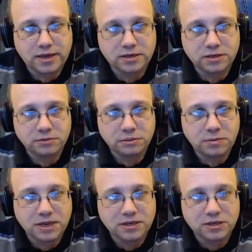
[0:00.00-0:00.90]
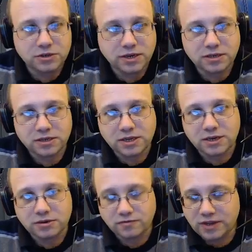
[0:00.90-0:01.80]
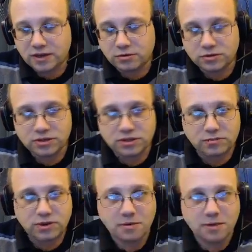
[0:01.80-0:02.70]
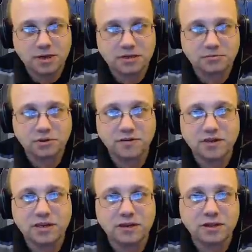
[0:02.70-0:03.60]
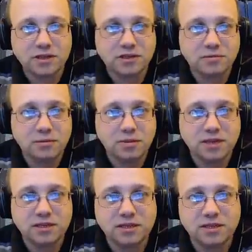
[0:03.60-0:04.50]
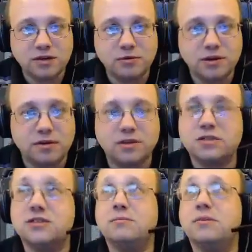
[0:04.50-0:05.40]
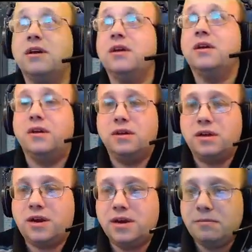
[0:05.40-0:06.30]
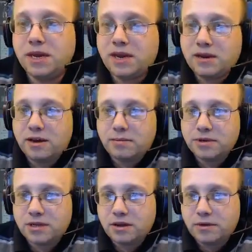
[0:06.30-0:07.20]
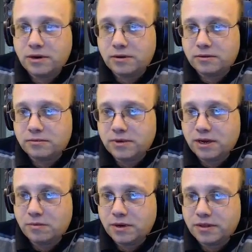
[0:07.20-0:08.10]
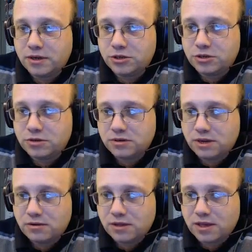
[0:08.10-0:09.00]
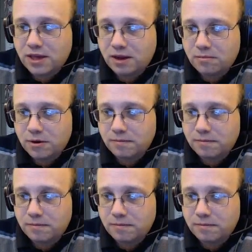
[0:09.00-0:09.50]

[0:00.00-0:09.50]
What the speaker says: So I'm just placing the vehicles the same way I placed them previously, only this time I'm placing single units because I'm kind of making it up as I go along. Now one thing I should do is get rid of the camera.